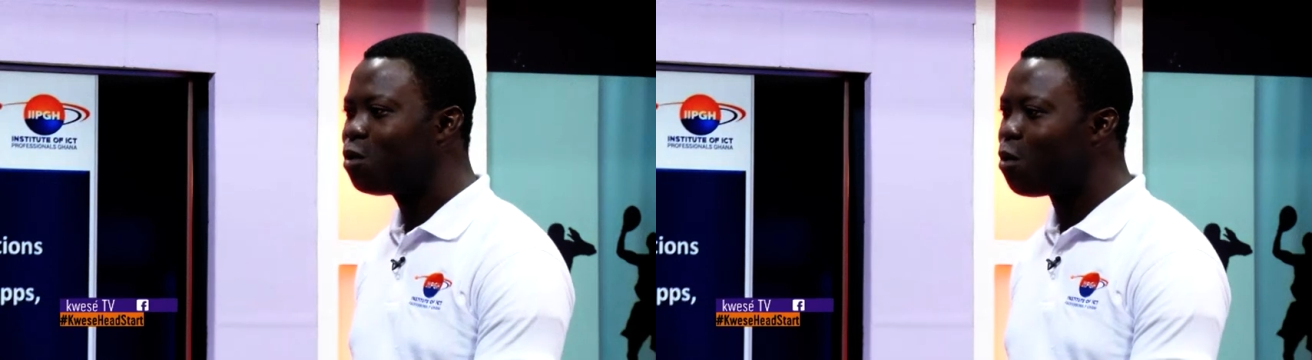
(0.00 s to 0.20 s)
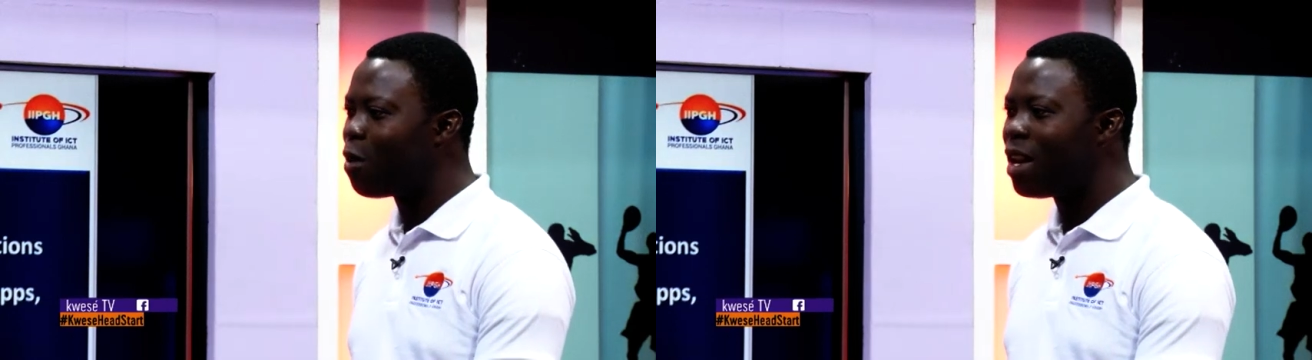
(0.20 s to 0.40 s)

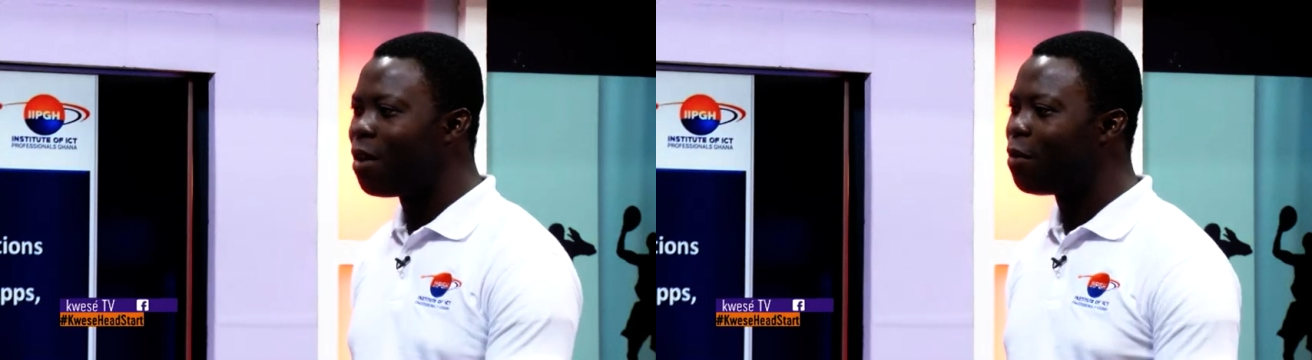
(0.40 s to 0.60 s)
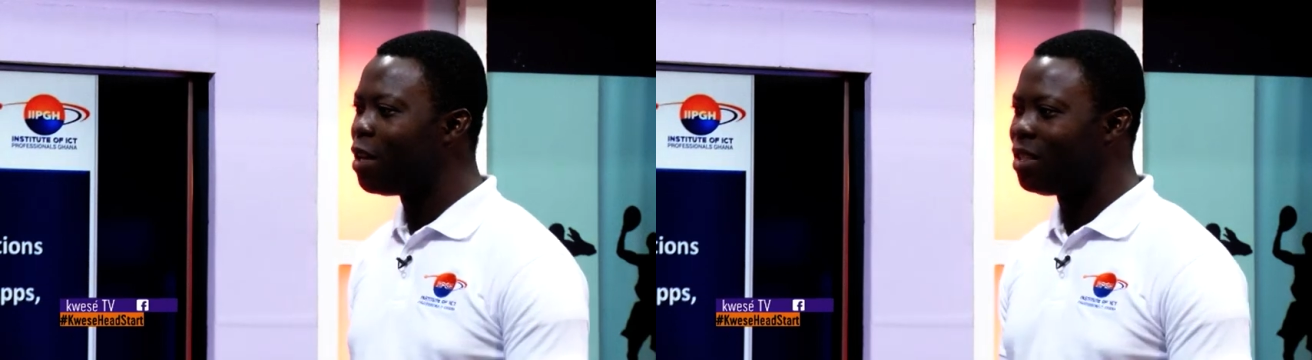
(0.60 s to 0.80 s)
So when
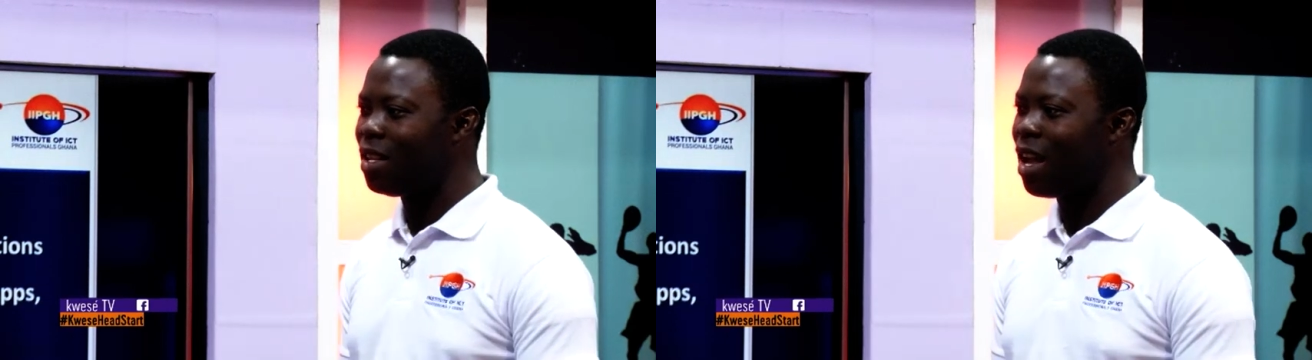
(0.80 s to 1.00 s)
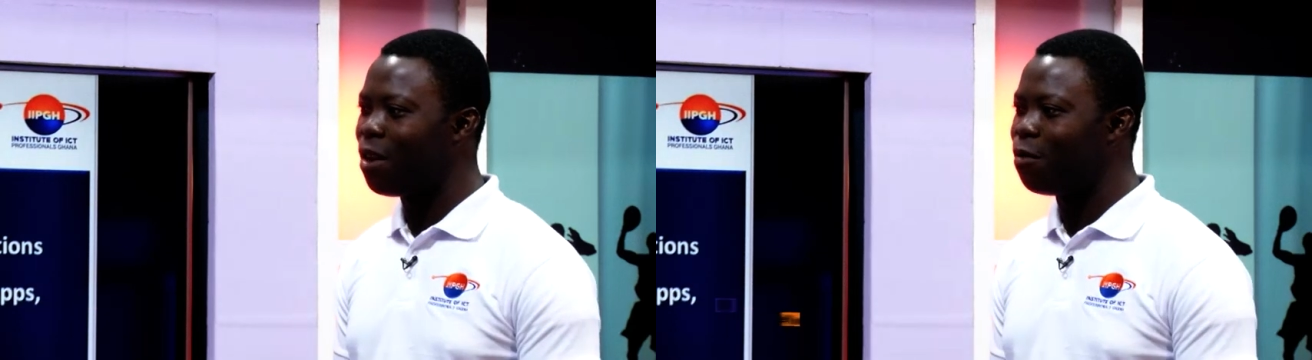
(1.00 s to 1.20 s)
they
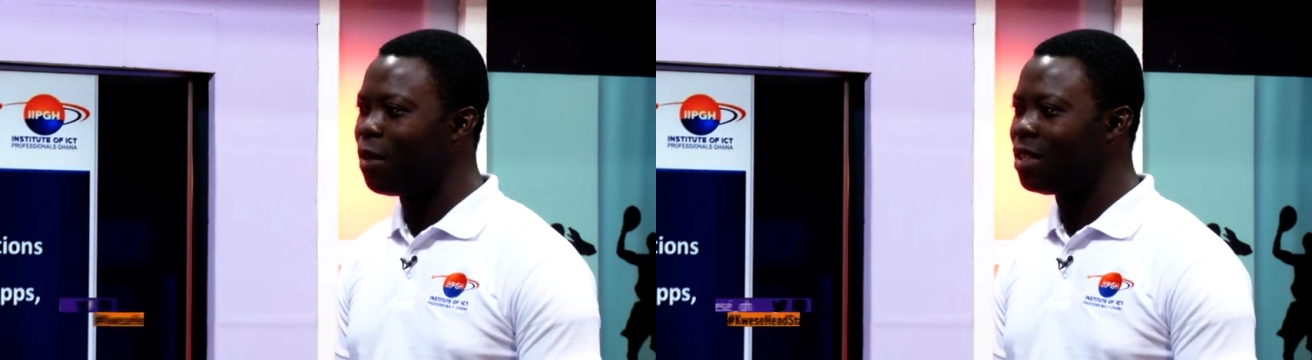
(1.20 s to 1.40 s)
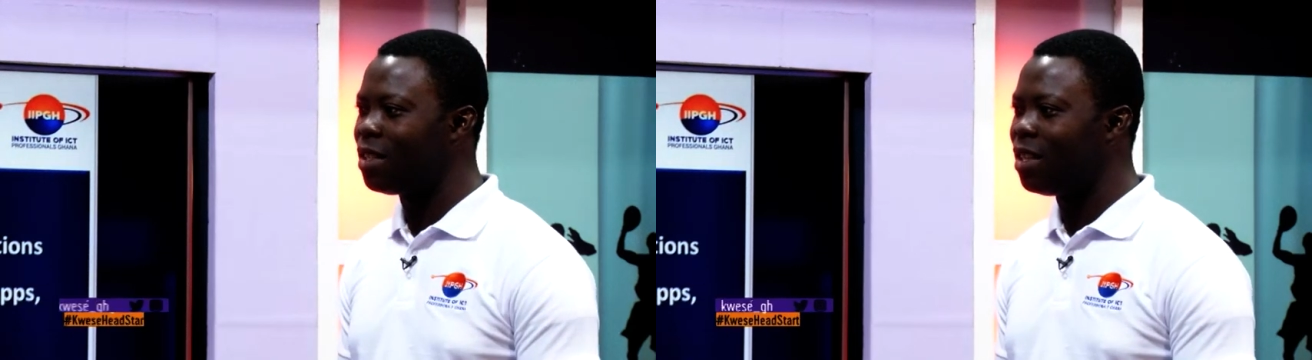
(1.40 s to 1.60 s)
finish their
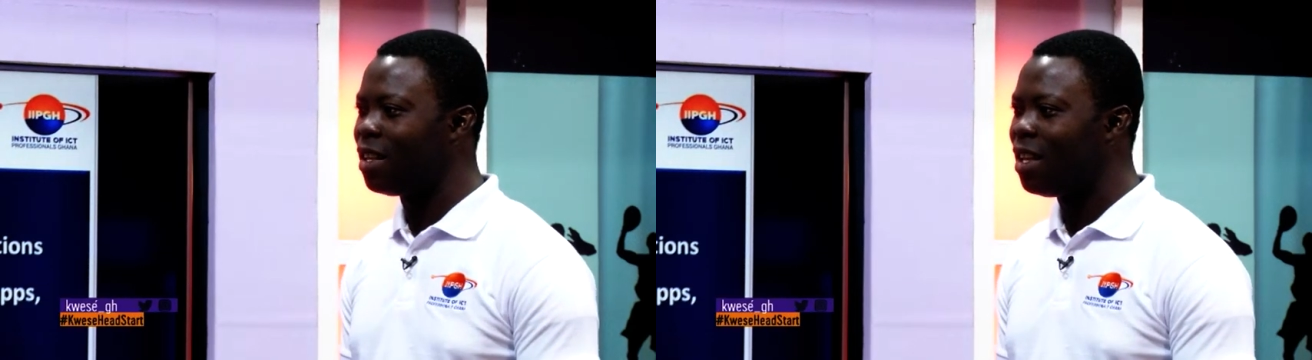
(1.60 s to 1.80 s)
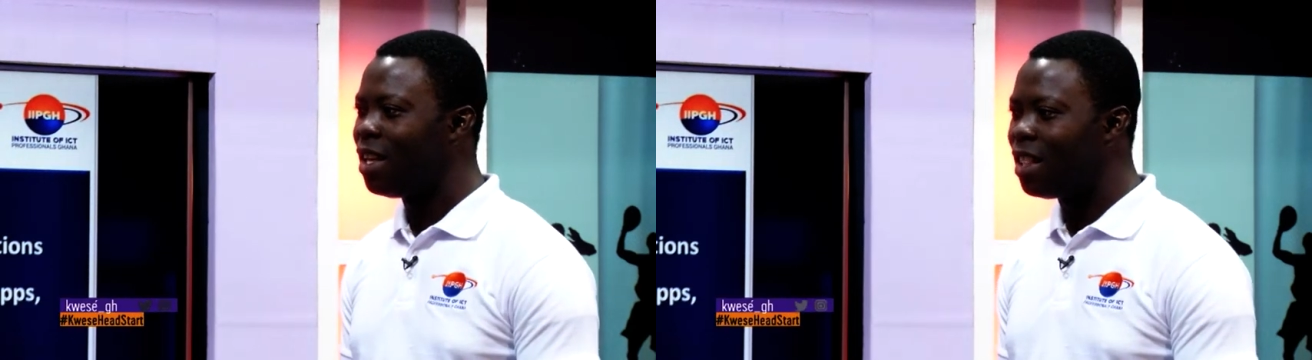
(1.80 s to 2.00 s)

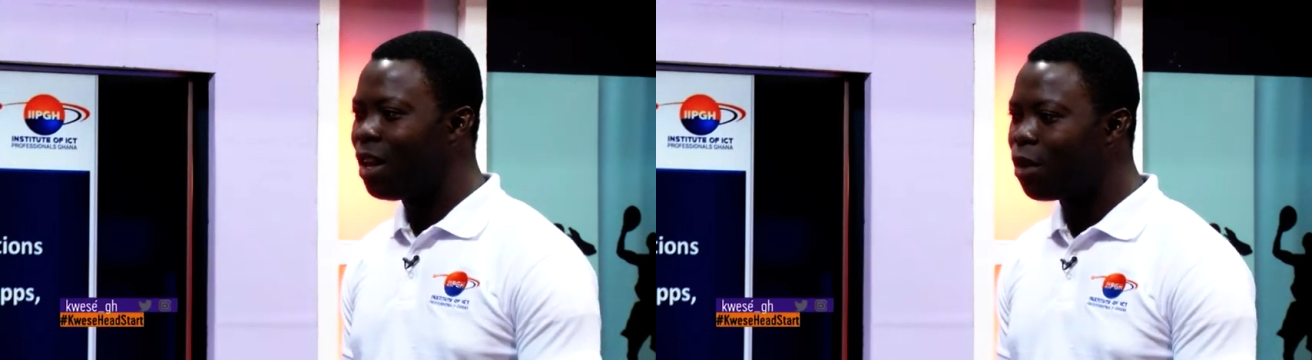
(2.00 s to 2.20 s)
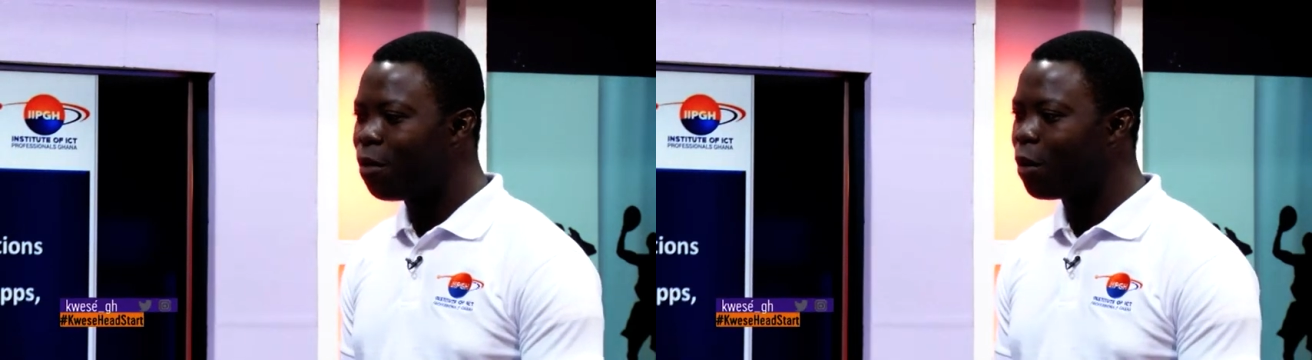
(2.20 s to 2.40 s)
university,
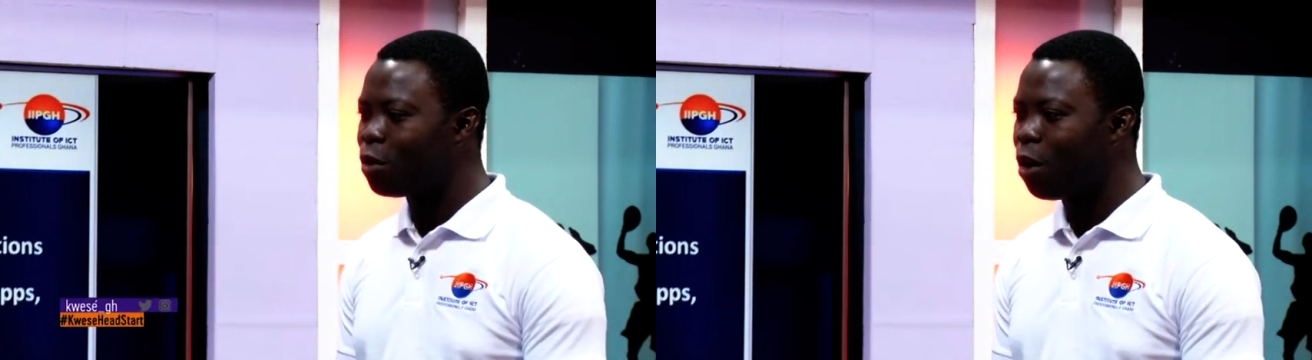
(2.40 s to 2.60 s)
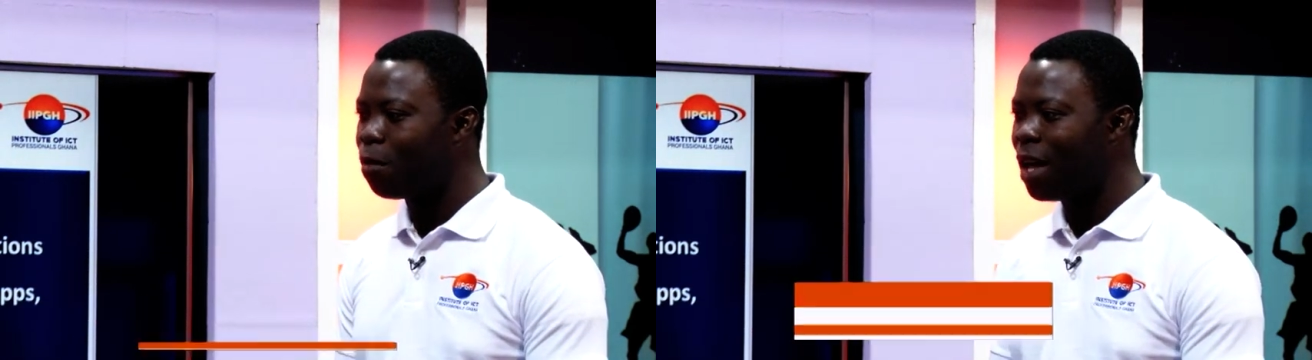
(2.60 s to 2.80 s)
they're looking
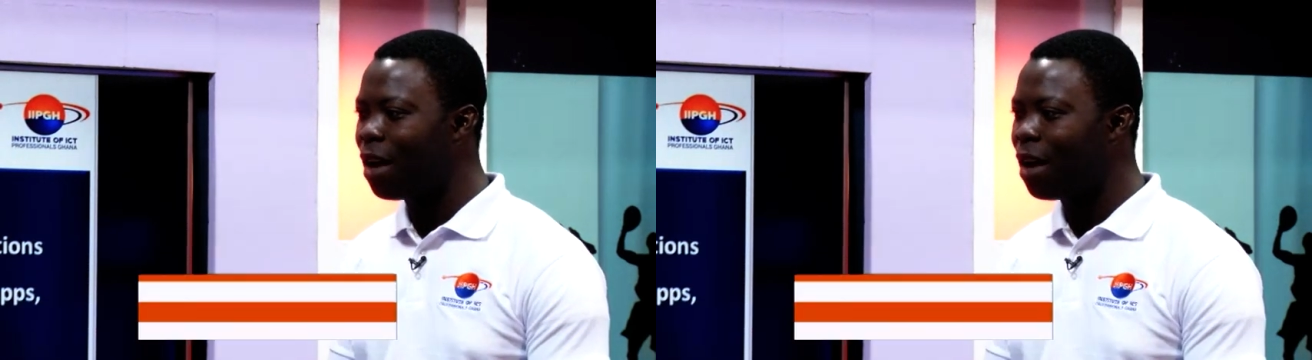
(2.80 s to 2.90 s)
for a job.